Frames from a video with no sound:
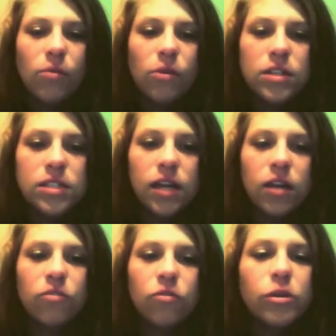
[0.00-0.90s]
was
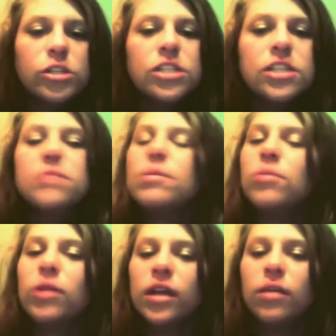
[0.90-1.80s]
fortunate to
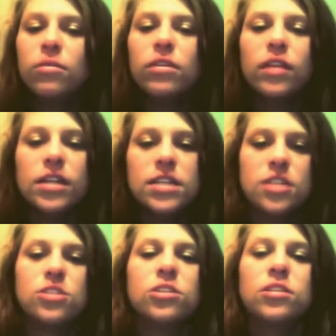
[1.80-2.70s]
be working with a
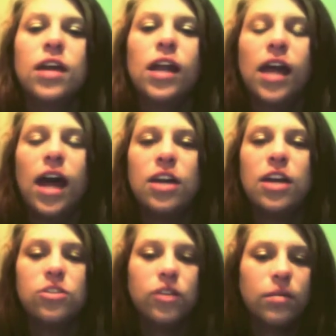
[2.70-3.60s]
teacher that I
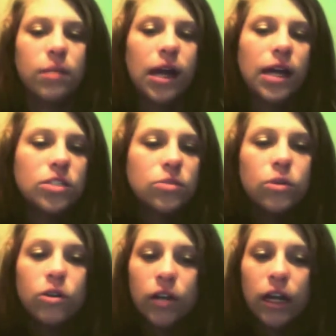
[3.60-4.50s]
had during my high
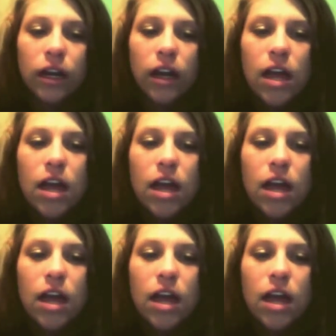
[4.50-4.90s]
school career.